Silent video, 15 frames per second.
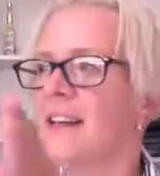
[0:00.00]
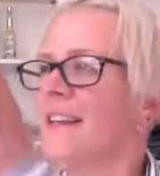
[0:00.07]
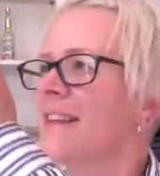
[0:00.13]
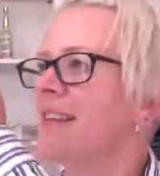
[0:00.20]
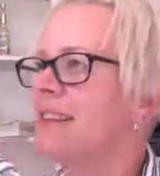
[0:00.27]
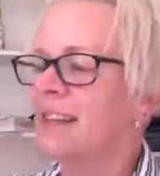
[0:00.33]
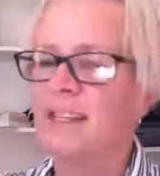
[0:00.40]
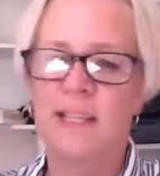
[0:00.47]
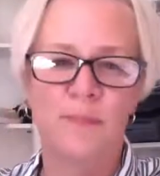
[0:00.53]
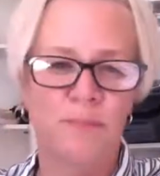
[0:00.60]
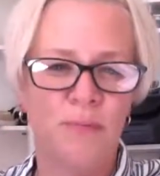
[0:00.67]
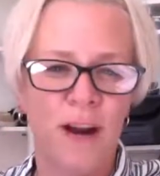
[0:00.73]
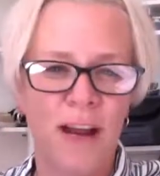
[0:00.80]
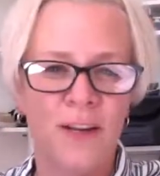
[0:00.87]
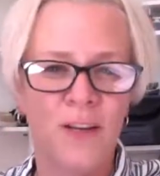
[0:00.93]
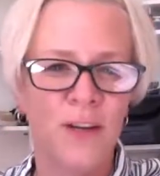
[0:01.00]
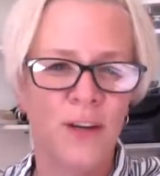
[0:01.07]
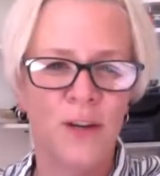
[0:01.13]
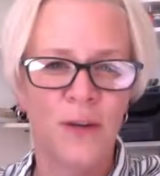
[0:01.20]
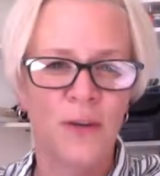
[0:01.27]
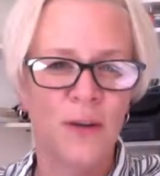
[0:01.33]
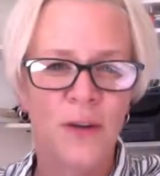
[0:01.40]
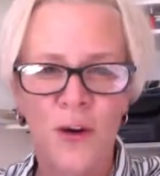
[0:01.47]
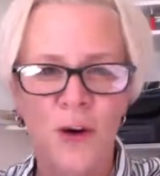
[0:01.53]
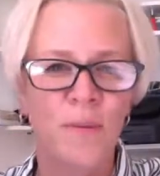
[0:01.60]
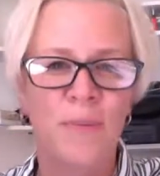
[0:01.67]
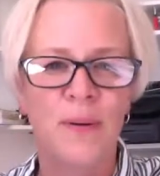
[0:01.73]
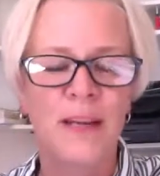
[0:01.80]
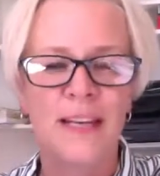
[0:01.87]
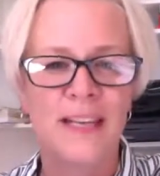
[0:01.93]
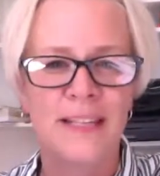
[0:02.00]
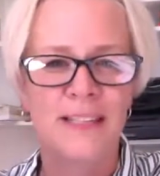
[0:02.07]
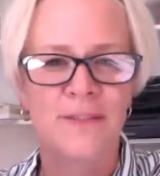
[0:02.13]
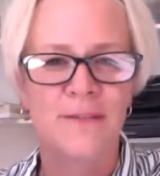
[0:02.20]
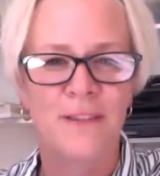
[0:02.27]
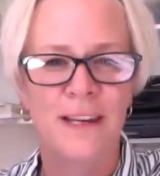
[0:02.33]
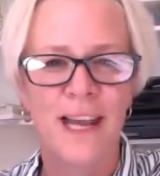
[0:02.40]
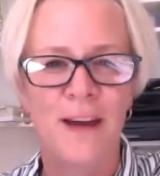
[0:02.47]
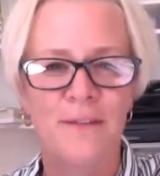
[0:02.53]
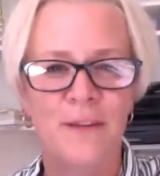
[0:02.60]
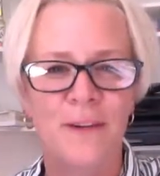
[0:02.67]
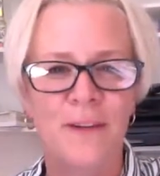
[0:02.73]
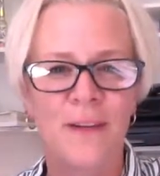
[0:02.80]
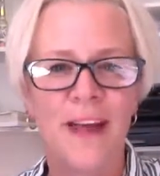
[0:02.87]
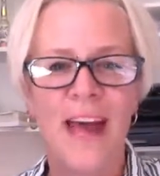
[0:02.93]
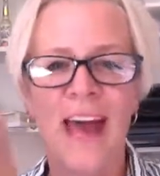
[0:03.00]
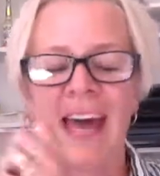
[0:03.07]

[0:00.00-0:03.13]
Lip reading: This is brand new, completely different level.